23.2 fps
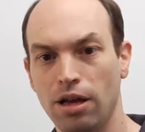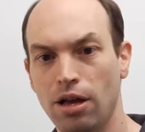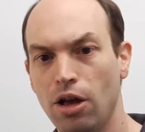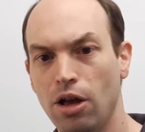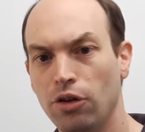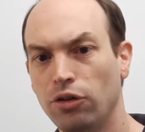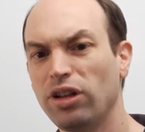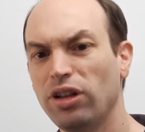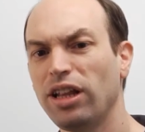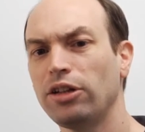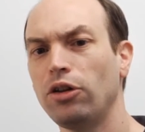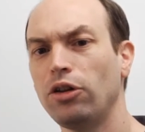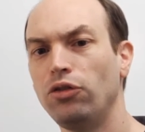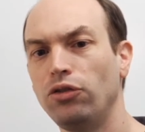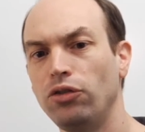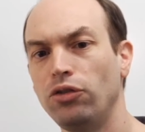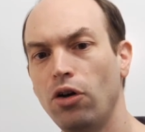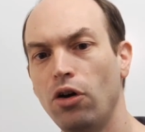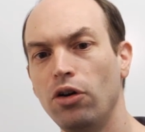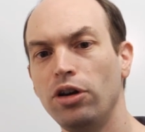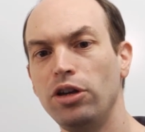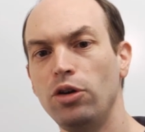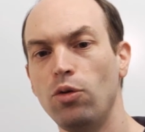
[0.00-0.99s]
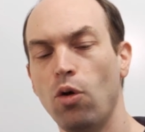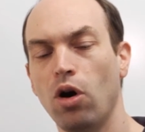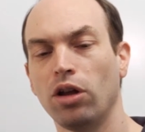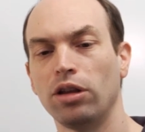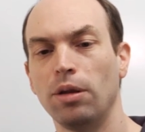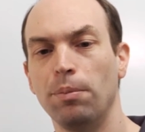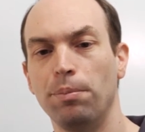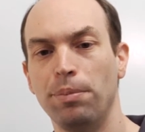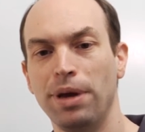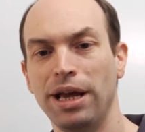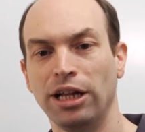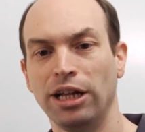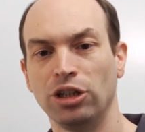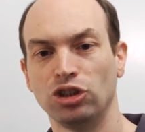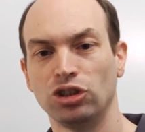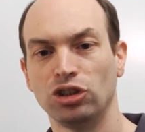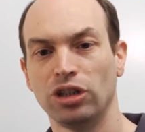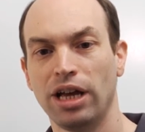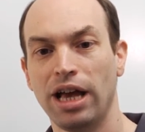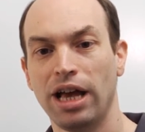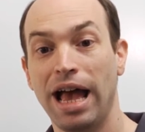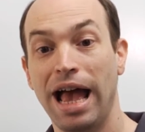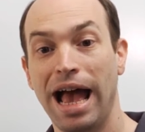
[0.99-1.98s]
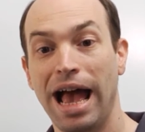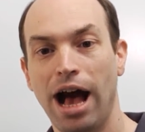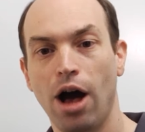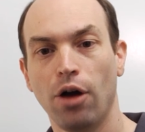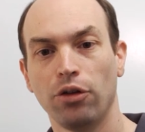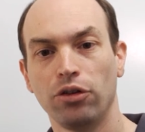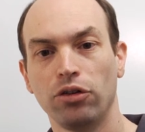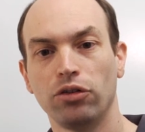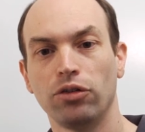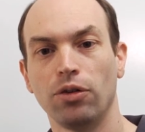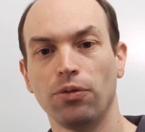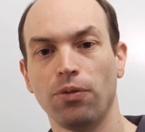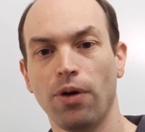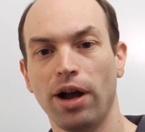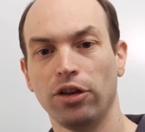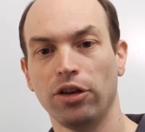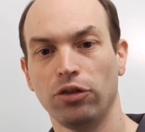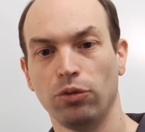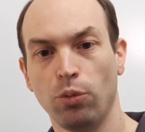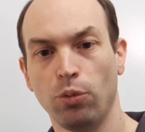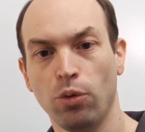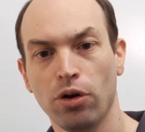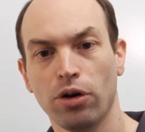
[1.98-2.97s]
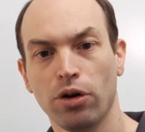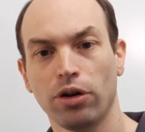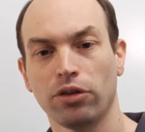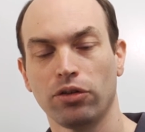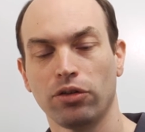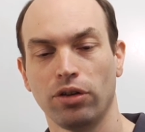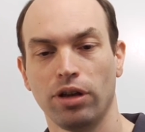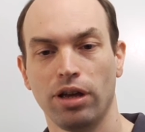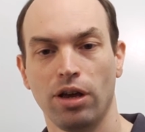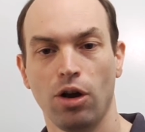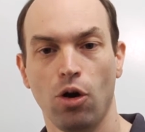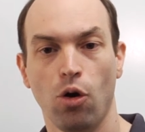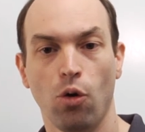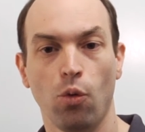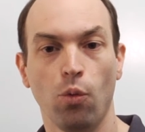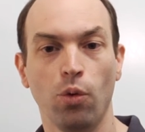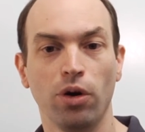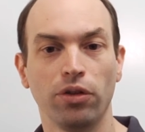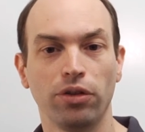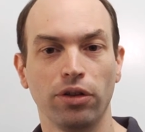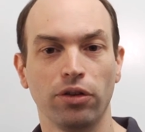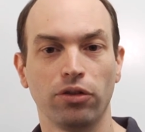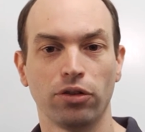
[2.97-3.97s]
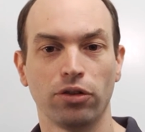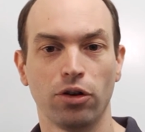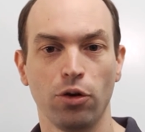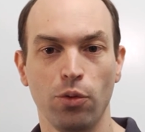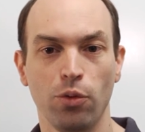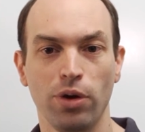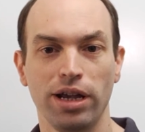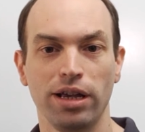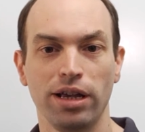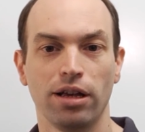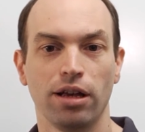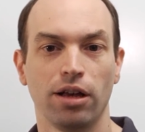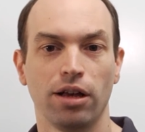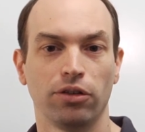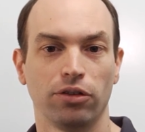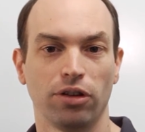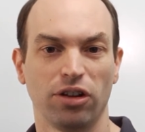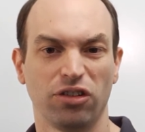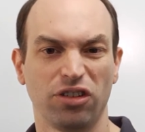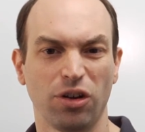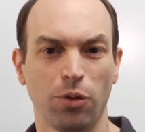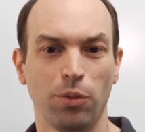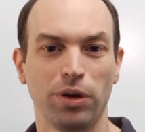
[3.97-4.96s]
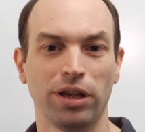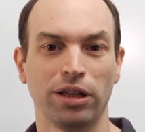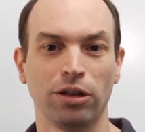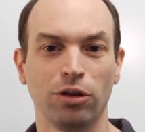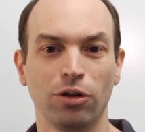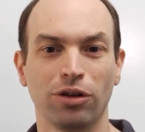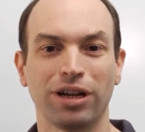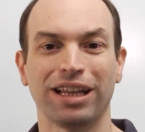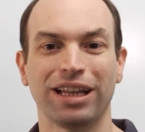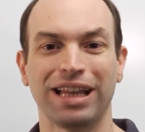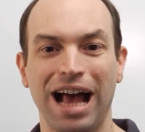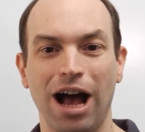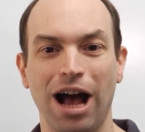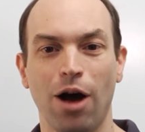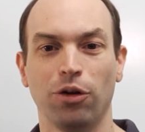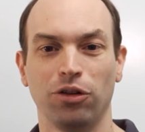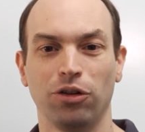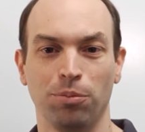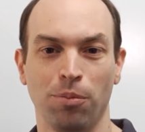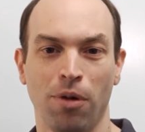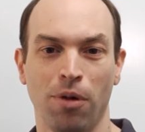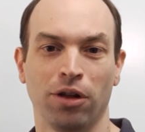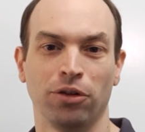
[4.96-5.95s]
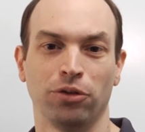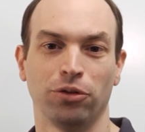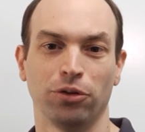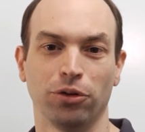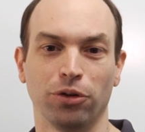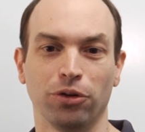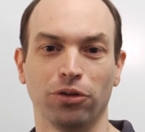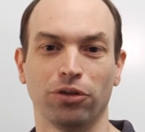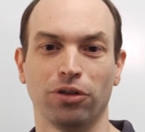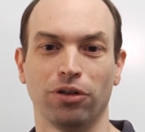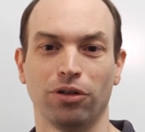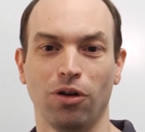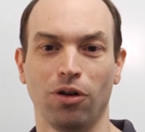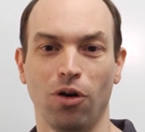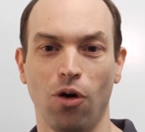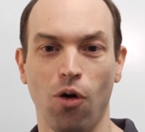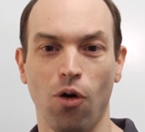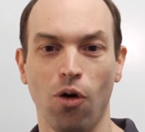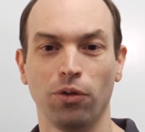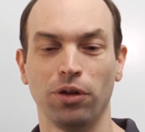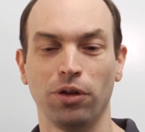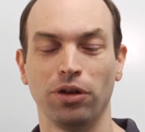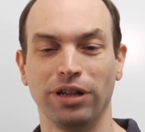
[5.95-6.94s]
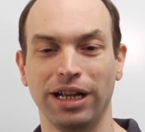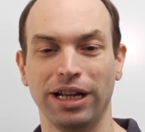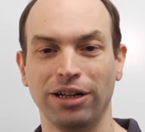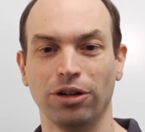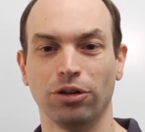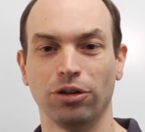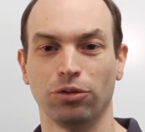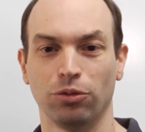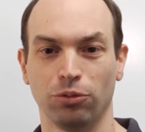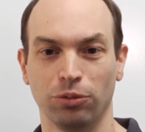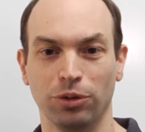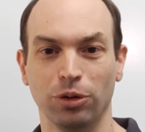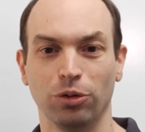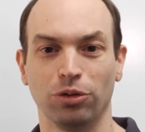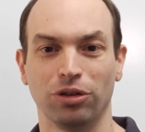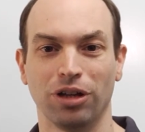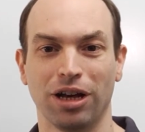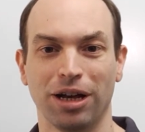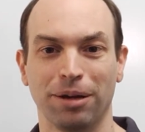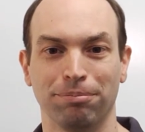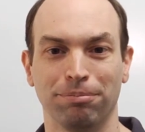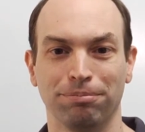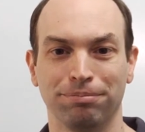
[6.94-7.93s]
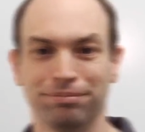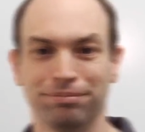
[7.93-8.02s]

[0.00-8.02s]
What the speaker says: So I'd like to show you on the bench how this device works with this GUI such that we can look at how it monitors all the data real time.